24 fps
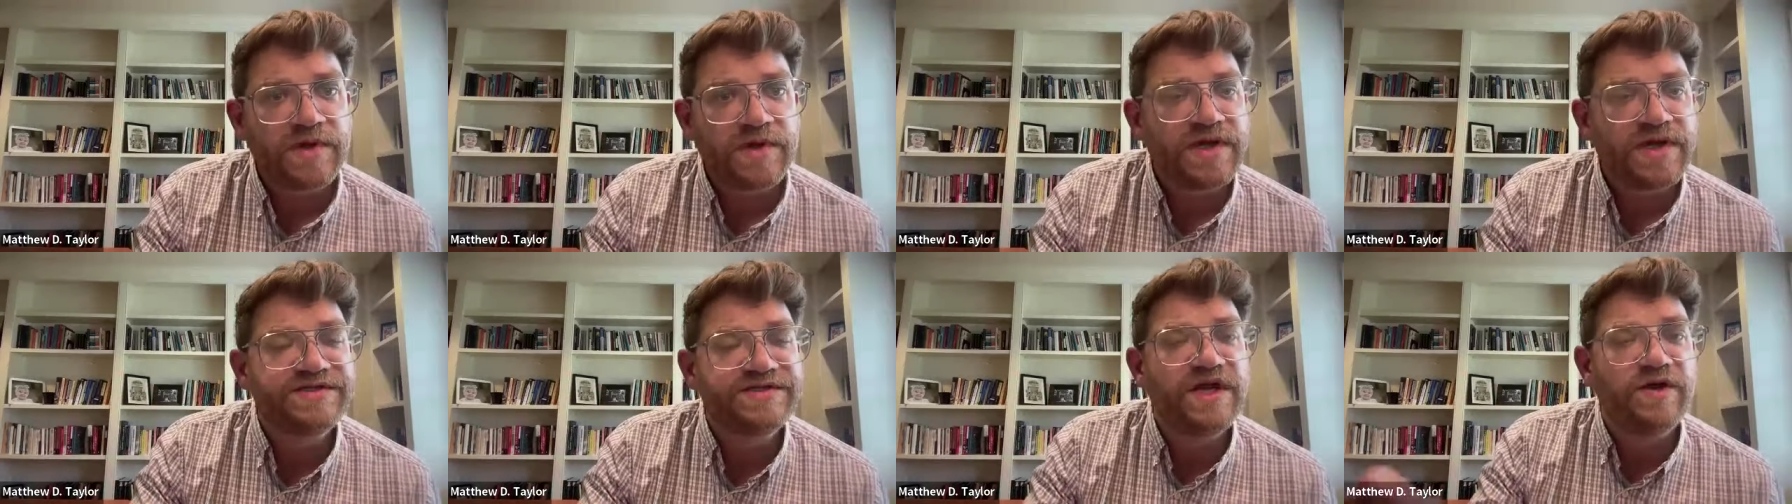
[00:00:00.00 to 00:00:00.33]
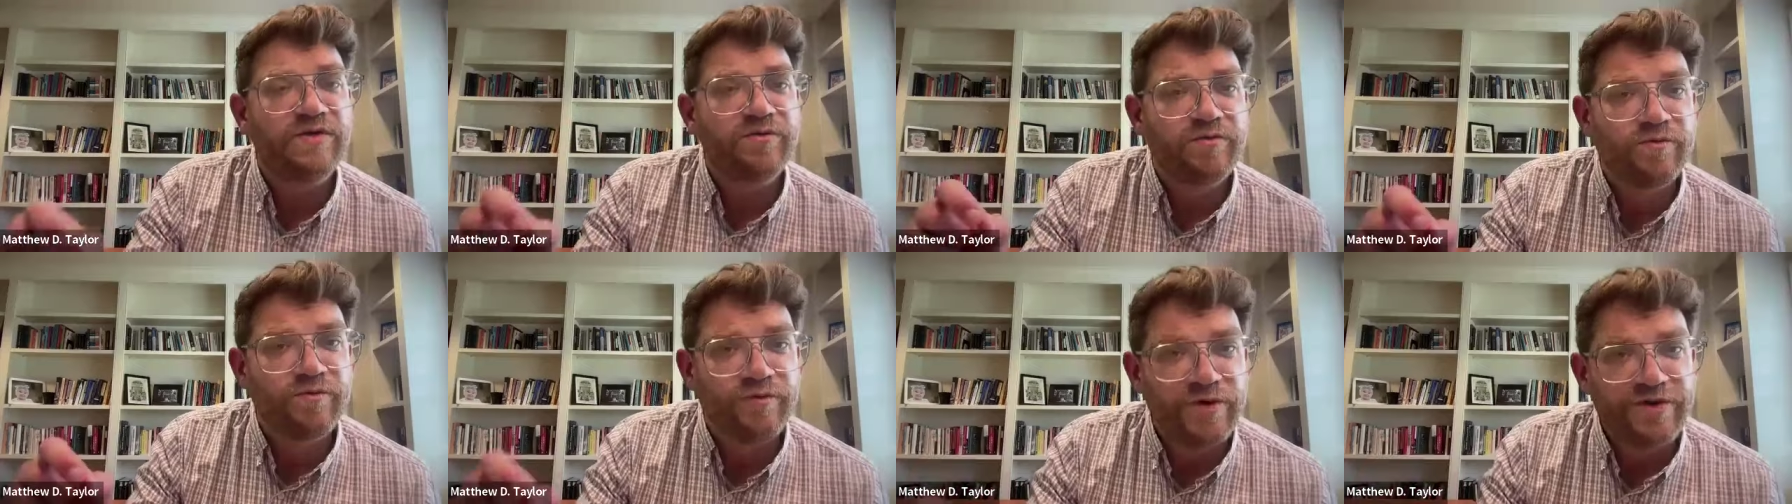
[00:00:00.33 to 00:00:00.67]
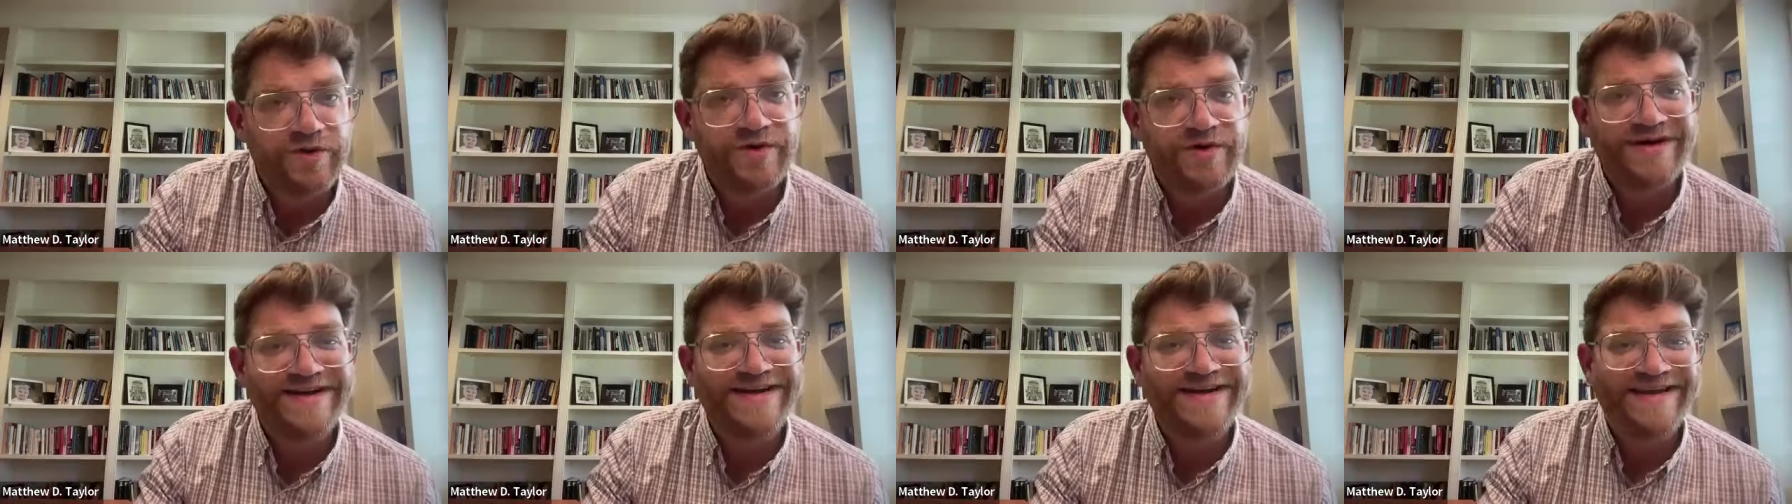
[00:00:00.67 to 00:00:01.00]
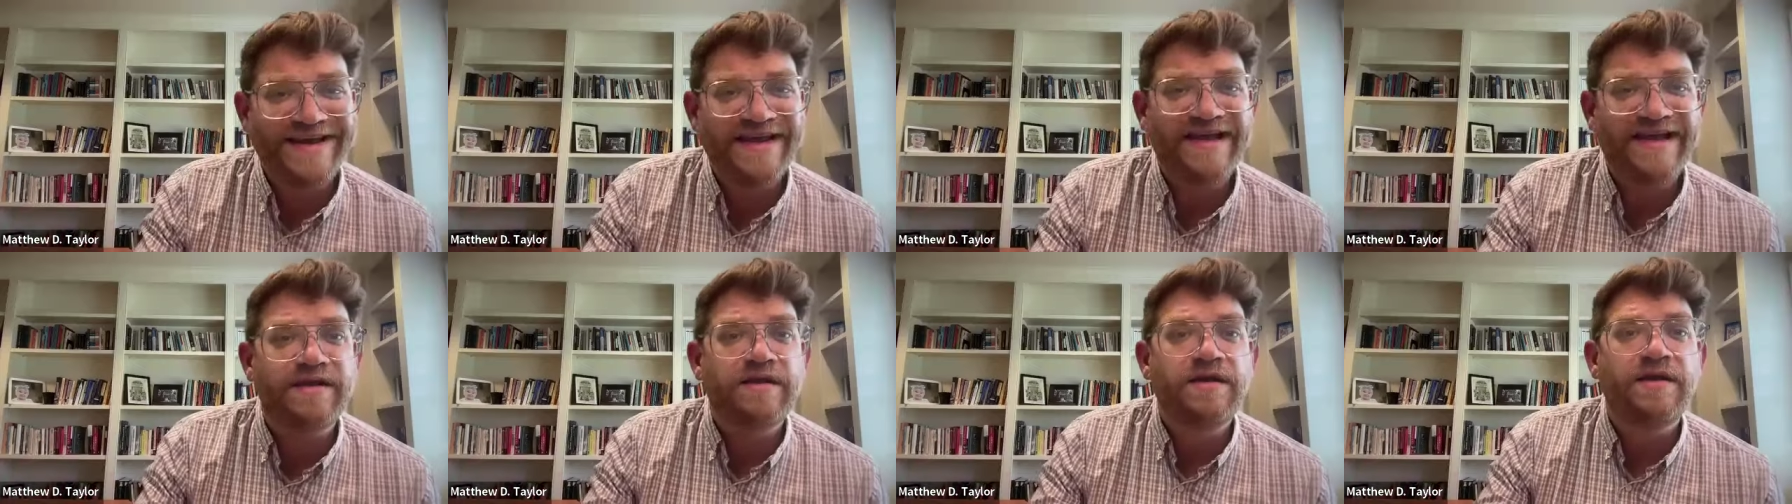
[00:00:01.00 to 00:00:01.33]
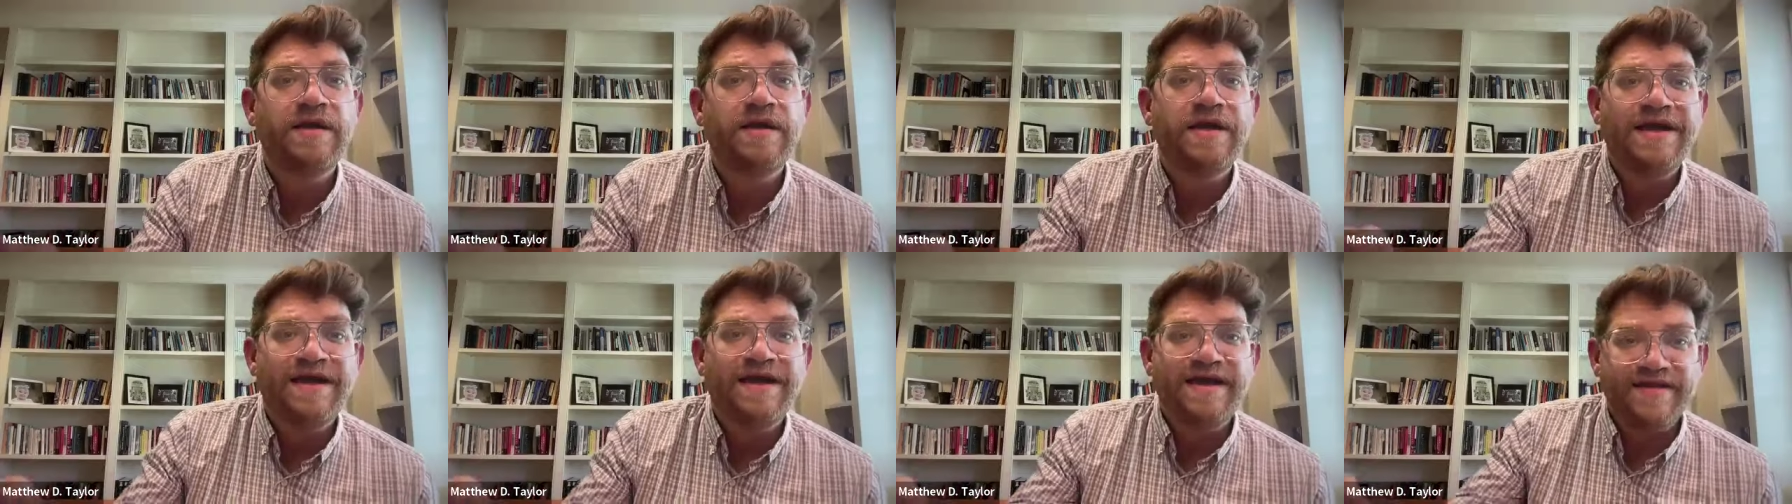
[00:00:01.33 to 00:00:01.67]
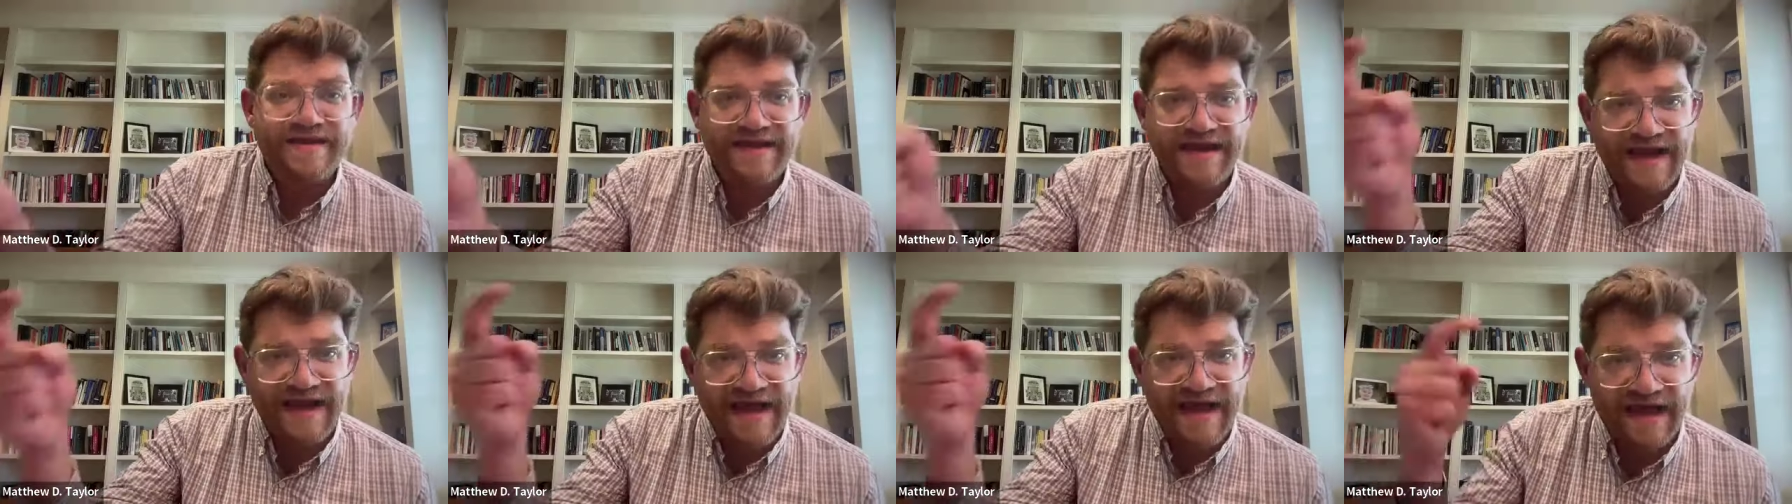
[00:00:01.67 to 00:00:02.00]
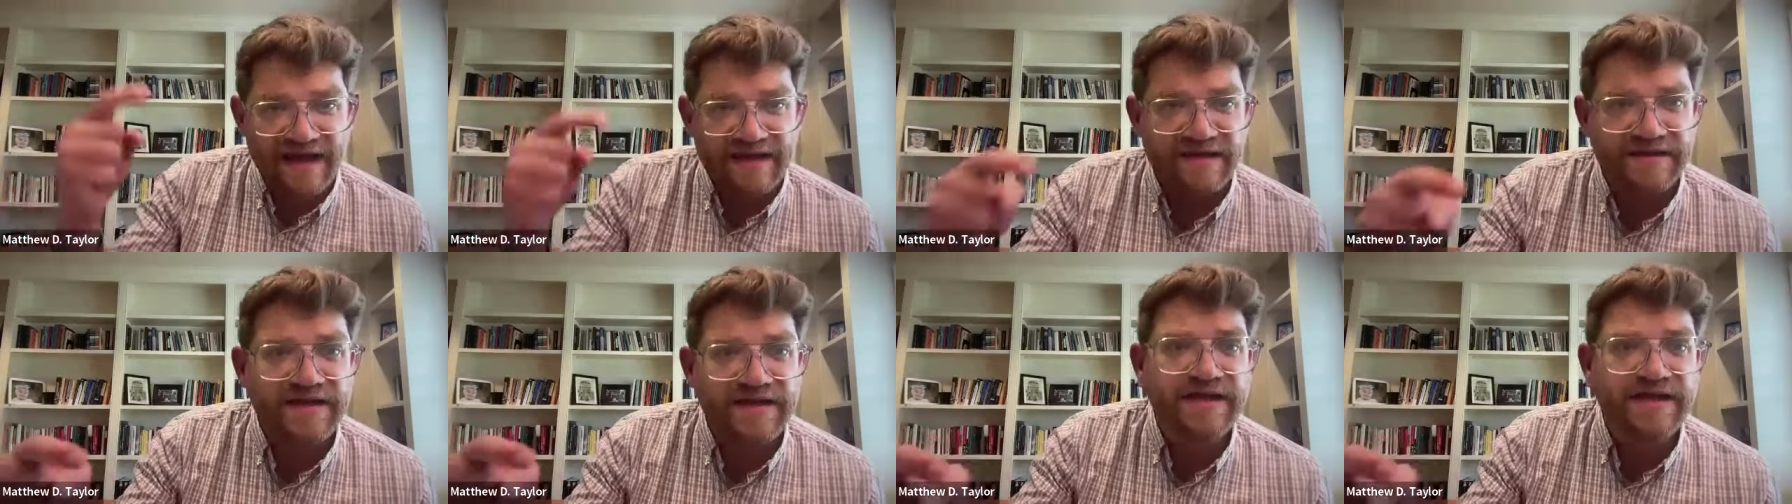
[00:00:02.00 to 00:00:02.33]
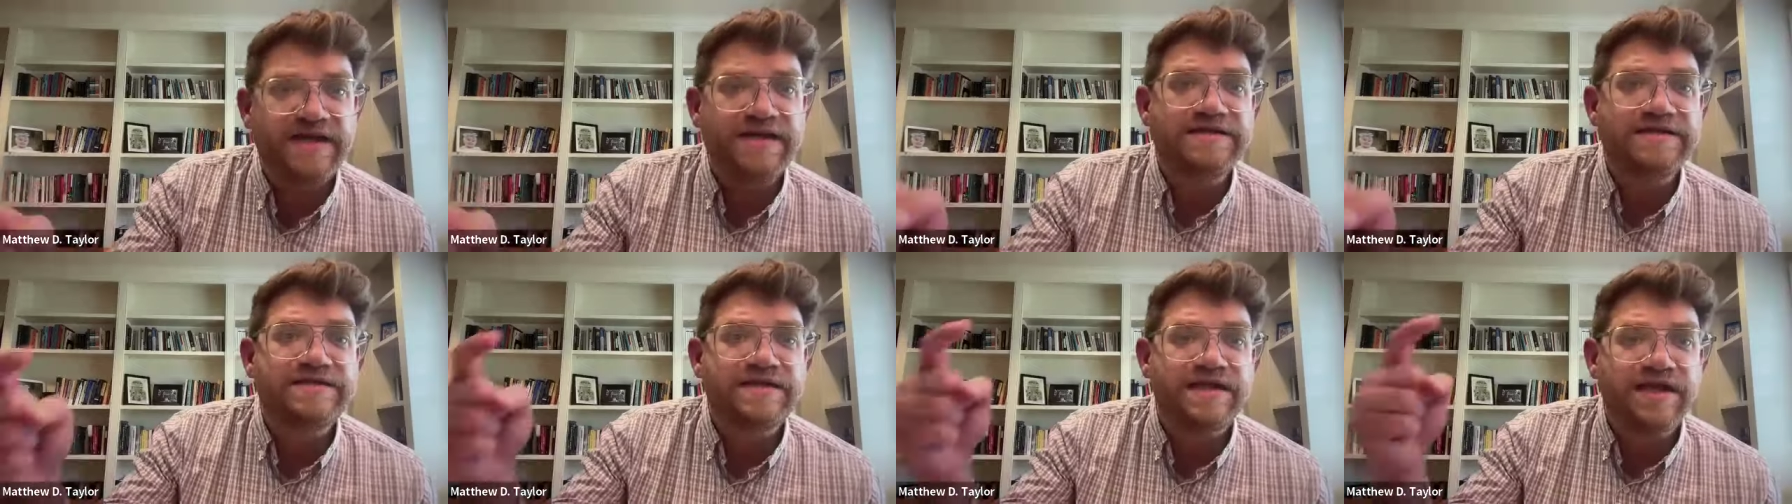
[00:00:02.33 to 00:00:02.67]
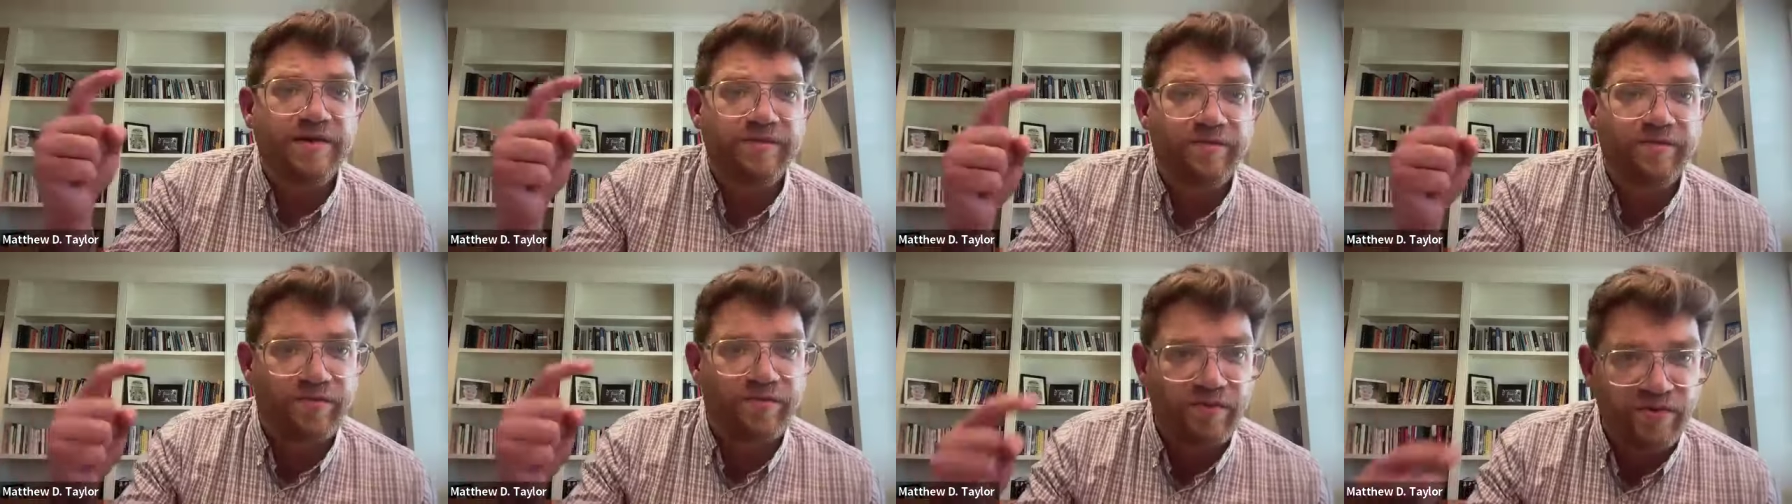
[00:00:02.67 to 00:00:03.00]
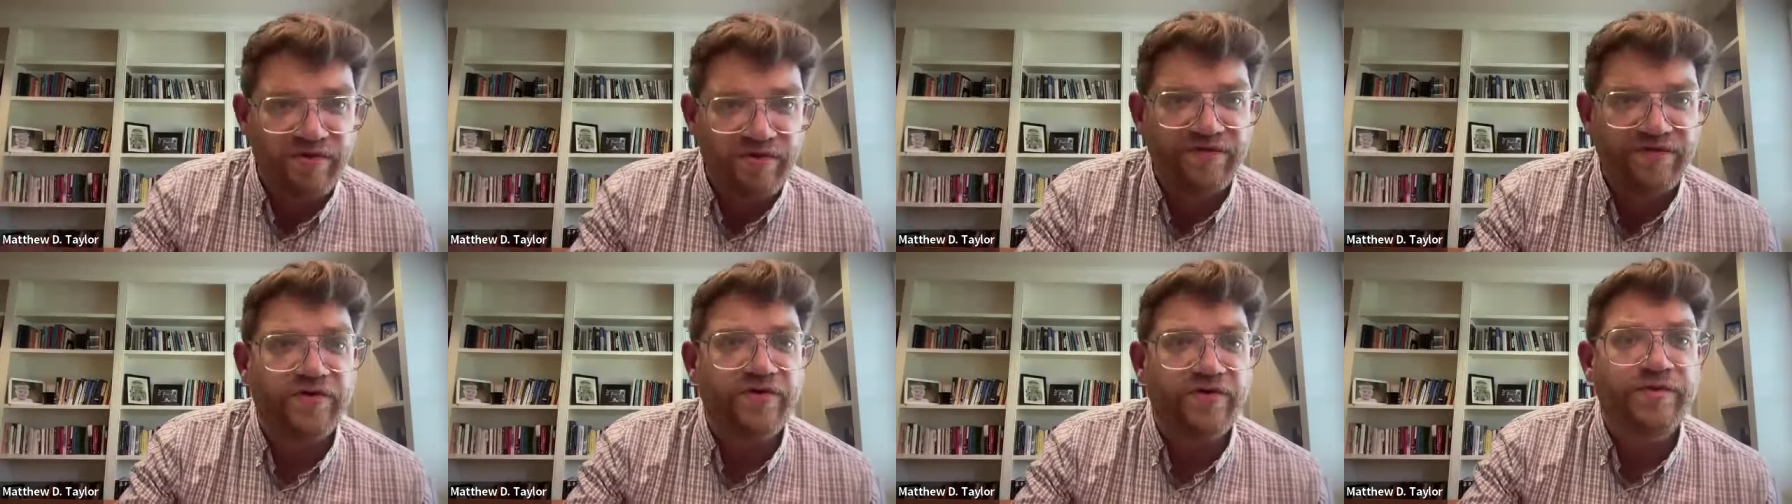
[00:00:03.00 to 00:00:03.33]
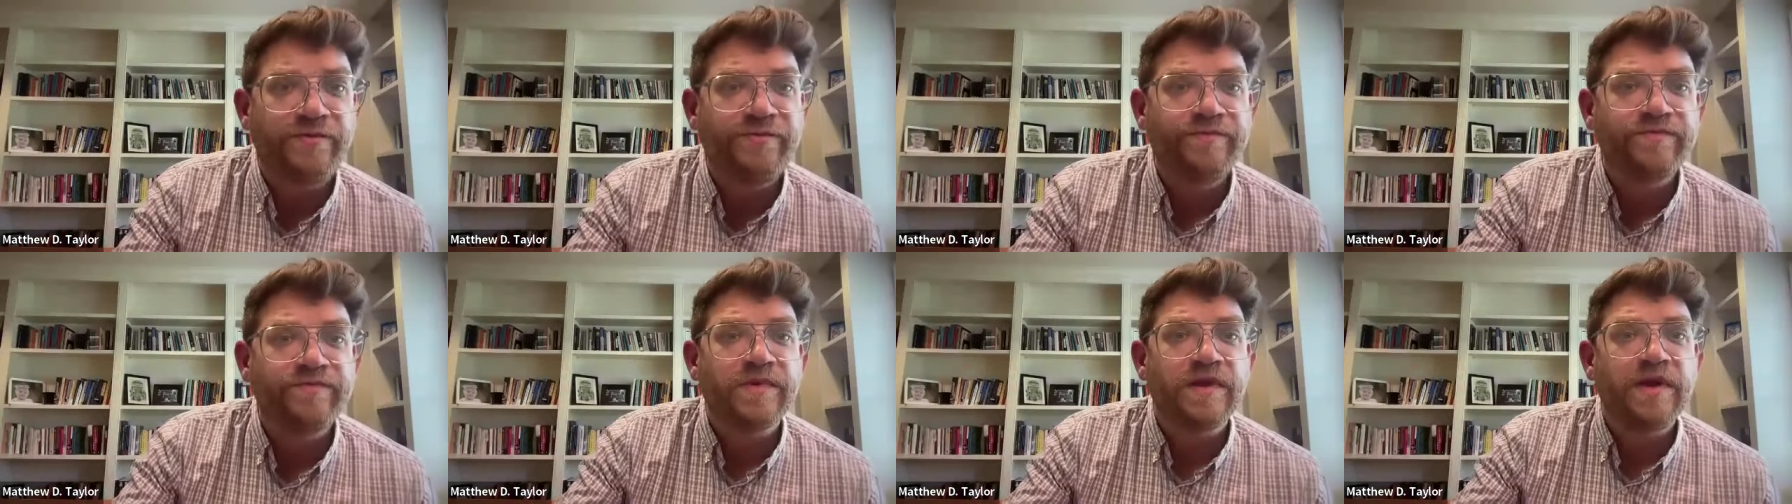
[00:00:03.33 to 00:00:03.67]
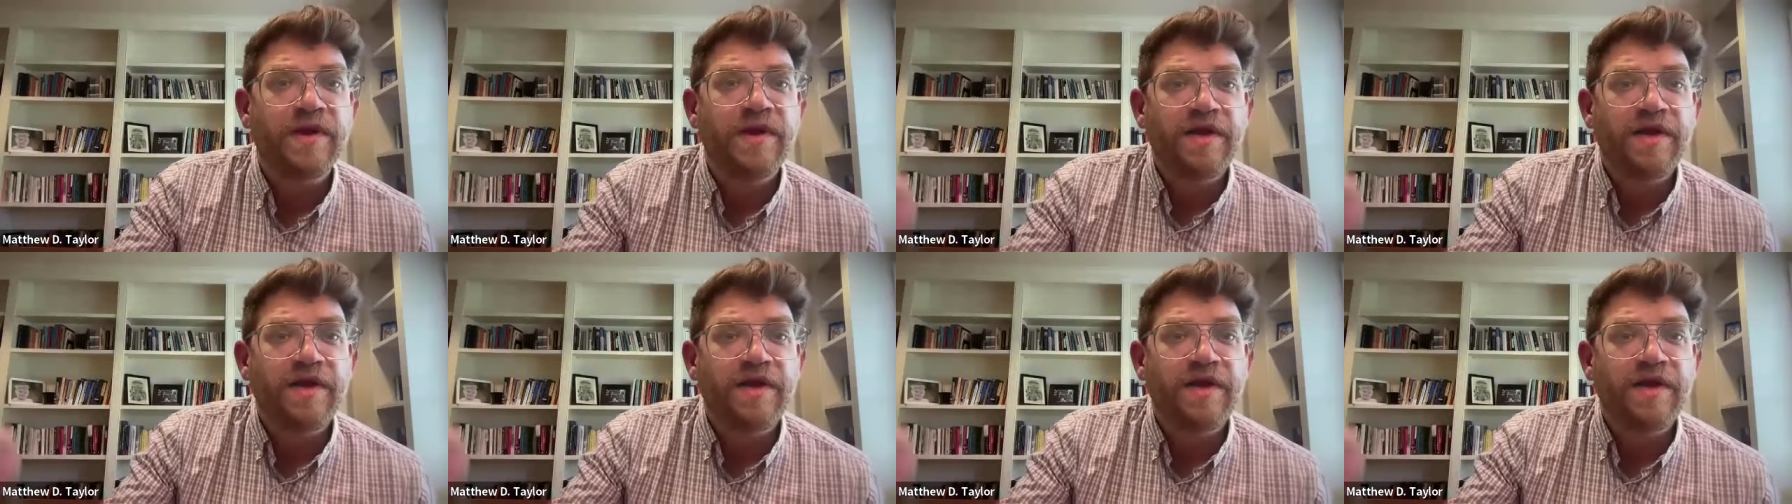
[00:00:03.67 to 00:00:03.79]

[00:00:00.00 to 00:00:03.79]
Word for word: is not rooted in the accolades and approval